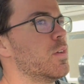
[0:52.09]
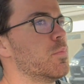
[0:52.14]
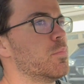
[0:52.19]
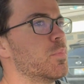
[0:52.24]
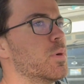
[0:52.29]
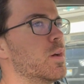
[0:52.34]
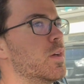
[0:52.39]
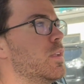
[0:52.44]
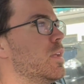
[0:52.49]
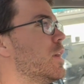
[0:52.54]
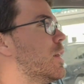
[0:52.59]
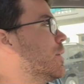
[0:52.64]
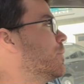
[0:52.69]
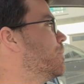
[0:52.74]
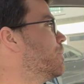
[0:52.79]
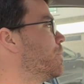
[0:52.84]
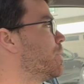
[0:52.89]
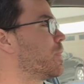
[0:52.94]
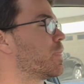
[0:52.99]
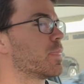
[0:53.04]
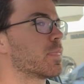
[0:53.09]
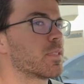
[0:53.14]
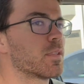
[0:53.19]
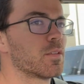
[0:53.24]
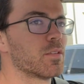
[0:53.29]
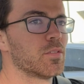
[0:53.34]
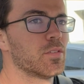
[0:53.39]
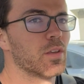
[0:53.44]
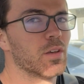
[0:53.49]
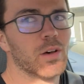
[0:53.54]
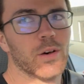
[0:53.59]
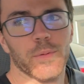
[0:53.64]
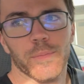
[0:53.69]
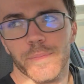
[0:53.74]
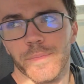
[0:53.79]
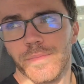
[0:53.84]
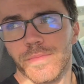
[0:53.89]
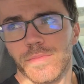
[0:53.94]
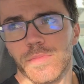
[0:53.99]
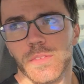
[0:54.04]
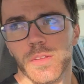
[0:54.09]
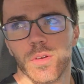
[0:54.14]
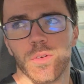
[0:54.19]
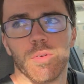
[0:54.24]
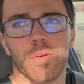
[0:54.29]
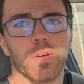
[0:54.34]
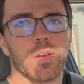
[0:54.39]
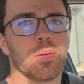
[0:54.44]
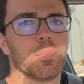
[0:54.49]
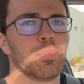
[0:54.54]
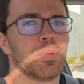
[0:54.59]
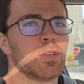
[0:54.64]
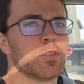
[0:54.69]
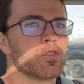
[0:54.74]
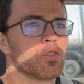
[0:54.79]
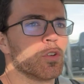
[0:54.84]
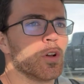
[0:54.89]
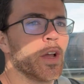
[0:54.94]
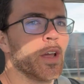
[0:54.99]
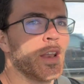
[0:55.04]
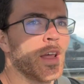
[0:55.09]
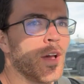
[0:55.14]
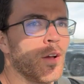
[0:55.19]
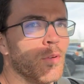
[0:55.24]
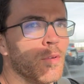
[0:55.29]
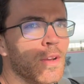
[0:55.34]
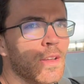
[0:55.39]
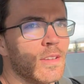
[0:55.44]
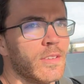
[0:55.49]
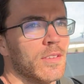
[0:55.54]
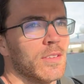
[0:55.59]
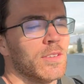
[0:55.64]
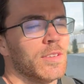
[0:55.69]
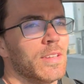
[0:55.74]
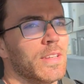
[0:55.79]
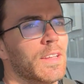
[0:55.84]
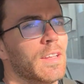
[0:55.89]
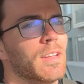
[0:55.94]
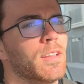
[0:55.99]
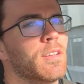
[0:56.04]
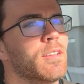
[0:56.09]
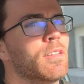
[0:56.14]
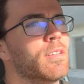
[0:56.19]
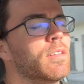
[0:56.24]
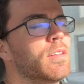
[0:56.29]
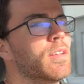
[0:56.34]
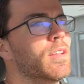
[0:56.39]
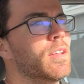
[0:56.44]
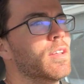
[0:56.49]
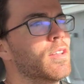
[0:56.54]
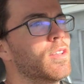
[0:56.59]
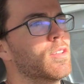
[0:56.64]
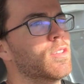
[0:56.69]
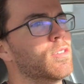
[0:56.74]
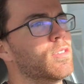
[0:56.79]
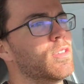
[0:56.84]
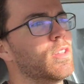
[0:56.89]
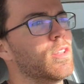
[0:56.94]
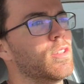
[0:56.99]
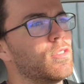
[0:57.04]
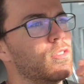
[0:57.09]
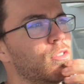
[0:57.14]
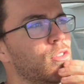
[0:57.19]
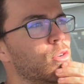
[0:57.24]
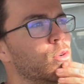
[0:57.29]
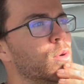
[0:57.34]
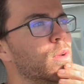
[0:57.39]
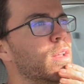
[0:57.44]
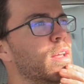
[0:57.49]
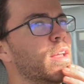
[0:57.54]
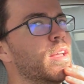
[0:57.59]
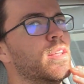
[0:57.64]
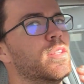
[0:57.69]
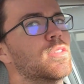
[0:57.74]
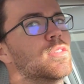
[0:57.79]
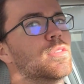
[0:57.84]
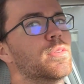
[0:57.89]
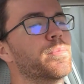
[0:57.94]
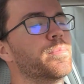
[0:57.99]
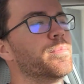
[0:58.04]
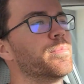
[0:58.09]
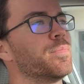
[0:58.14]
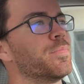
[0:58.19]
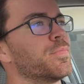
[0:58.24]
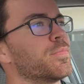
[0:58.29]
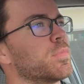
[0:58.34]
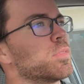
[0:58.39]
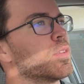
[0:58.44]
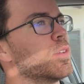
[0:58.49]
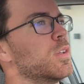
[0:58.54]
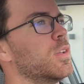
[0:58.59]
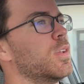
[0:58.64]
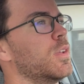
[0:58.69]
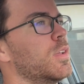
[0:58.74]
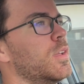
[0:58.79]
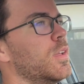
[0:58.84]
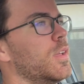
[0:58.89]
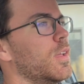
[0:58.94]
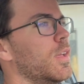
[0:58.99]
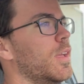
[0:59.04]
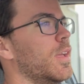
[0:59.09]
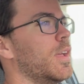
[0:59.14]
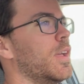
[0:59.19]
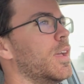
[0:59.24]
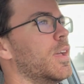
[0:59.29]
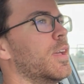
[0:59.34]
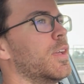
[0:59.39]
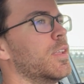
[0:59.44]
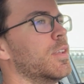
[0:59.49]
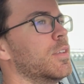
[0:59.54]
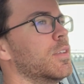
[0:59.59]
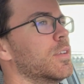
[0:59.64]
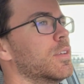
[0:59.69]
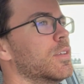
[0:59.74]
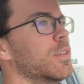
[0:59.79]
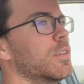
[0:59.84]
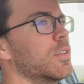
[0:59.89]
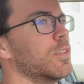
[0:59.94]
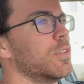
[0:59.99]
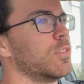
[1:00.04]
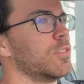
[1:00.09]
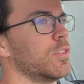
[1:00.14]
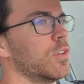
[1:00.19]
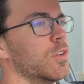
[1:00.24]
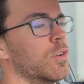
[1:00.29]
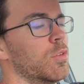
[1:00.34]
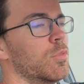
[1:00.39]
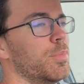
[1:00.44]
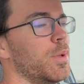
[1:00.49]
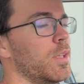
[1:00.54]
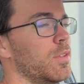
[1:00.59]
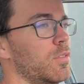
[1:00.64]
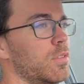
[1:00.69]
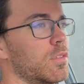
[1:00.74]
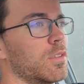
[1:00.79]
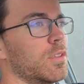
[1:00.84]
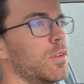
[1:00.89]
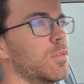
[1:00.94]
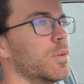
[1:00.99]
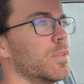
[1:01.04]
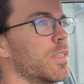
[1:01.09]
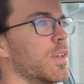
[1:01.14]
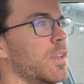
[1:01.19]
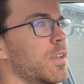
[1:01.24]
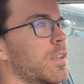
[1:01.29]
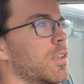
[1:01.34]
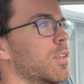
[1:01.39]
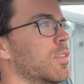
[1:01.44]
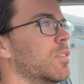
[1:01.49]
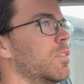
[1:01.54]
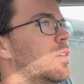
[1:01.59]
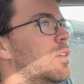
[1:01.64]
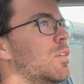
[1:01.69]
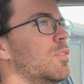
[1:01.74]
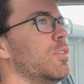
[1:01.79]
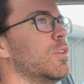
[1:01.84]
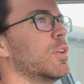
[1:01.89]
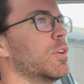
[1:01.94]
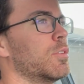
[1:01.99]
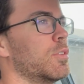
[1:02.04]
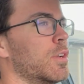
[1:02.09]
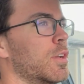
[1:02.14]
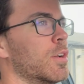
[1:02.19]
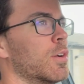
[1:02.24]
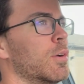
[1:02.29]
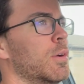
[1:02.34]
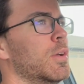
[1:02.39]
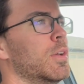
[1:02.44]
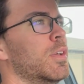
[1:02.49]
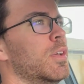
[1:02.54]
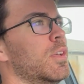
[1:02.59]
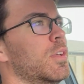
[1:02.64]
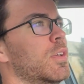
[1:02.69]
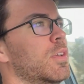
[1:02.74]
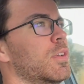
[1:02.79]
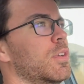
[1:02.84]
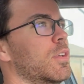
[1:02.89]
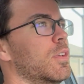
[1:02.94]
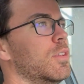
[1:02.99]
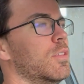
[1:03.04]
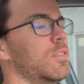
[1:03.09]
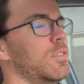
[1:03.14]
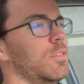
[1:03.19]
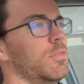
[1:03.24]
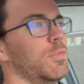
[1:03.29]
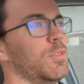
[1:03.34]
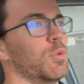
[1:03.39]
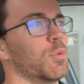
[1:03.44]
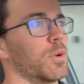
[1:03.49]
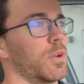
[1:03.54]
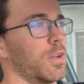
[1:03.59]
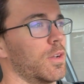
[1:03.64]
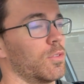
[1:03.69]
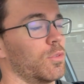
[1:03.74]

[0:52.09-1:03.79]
But yeah, so what I've been trying out recently is these two-a-days. And so basically what that is, if you don't know, is you work out